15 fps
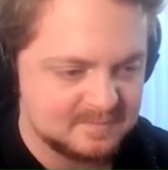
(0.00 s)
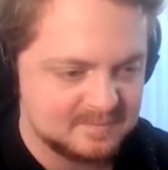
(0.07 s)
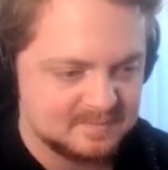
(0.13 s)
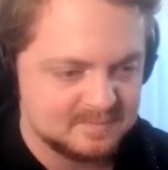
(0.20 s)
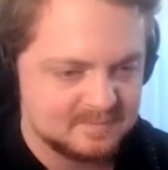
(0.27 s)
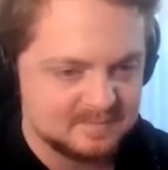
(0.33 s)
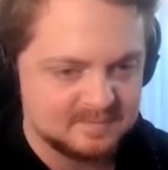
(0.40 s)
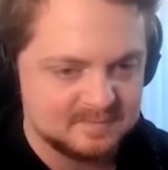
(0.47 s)

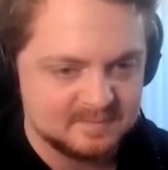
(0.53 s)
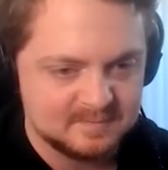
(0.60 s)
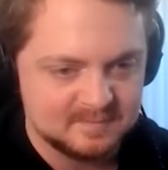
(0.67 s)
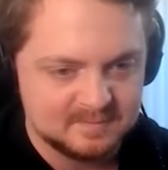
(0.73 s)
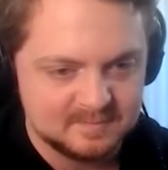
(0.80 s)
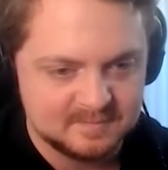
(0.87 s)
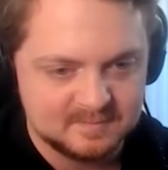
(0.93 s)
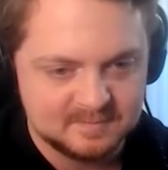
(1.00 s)

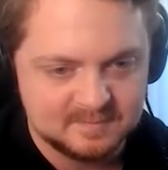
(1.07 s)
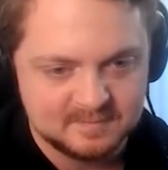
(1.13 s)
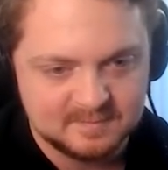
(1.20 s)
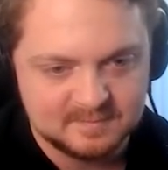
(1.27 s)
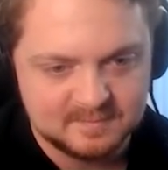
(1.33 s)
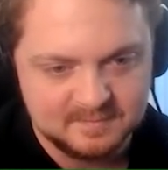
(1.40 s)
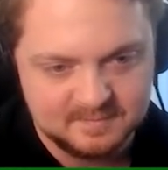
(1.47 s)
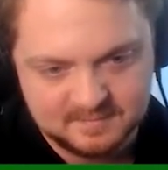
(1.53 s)

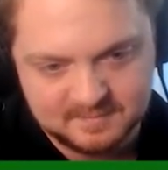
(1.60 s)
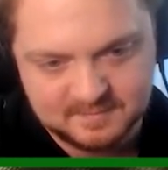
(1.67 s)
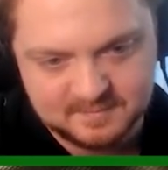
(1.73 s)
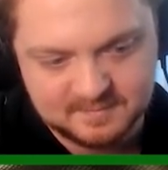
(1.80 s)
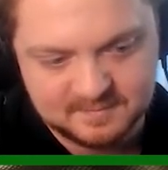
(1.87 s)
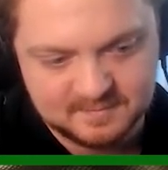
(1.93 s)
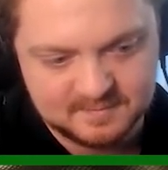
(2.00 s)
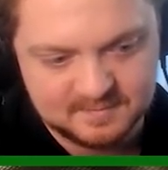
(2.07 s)

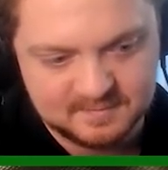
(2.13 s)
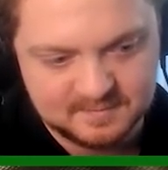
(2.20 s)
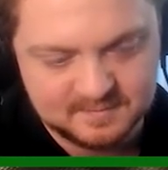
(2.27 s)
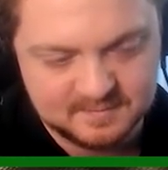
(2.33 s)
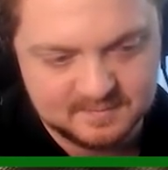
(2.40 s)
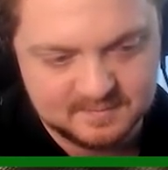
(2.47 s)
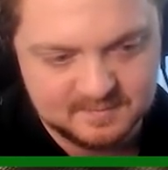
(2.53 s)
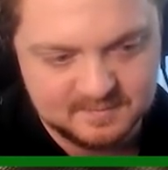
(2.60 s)

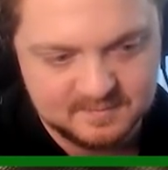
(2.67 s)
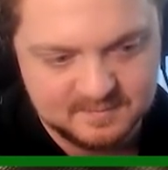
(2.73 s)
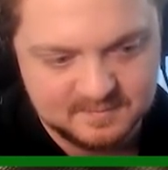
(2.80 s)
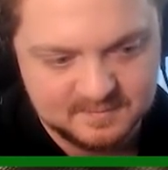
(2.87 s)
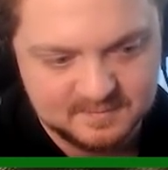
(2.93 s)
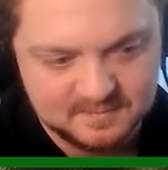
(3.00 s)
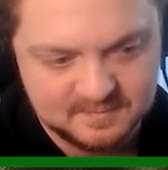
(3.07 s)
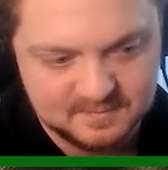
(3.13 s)

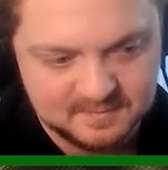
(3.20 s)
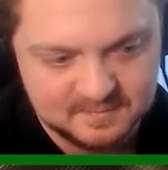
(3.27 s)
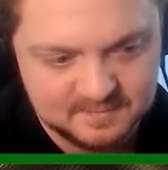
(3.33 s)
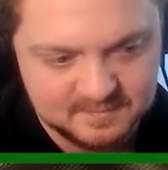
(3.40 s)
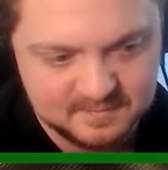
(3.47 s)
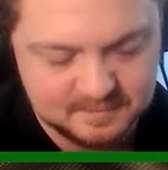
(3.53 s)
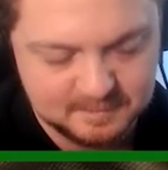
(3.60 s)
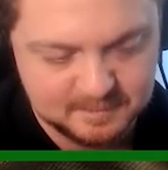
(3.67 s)

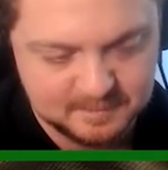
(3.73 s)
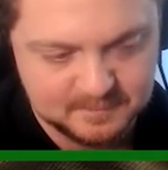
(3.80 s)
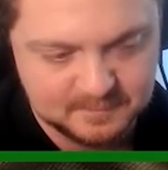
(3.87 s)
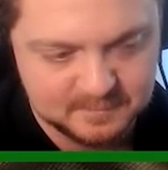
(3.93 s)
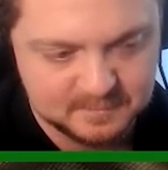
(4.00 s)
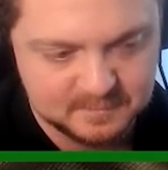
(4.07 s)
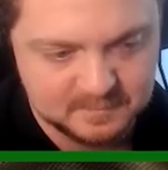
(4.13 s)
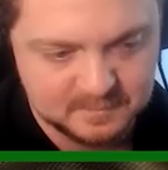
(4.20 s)

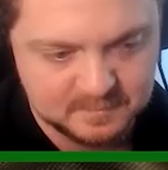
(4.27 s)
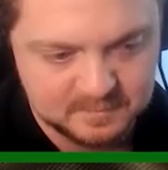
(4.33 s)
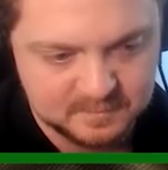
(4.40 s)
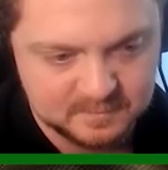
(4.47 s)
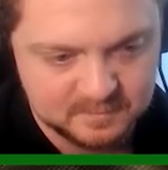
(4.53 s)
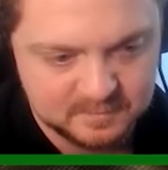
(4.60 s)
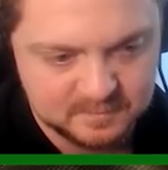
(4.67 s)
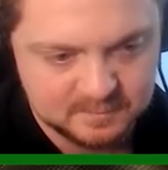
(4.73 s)

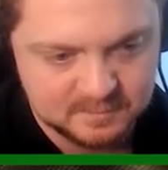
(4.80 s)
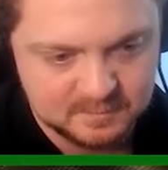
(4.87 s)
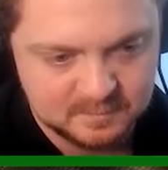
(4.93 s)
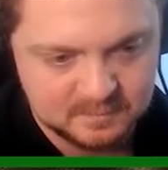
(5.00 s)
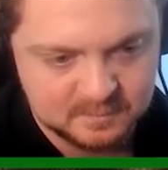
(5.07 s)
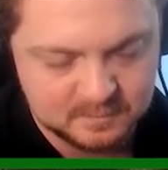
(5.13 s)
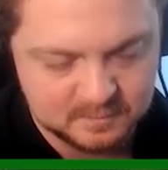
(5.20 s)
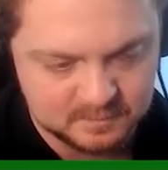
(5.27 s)

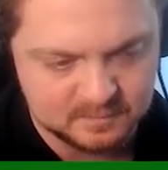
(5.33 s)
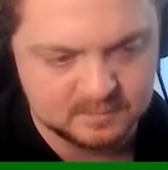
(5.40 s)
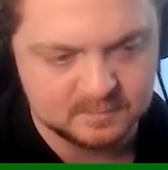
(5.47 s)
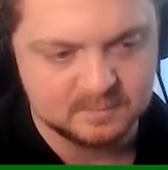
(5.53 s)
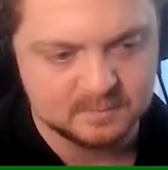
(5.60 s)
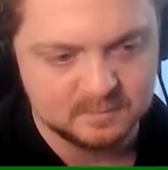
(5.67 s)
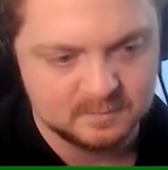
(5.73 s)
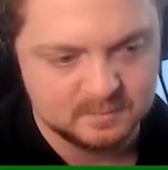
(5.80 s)

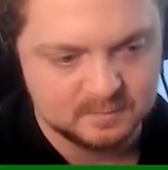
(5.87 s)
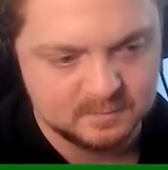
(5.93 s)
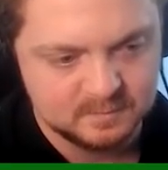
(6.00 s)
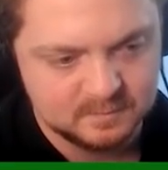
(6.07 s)
The person shown says nothing.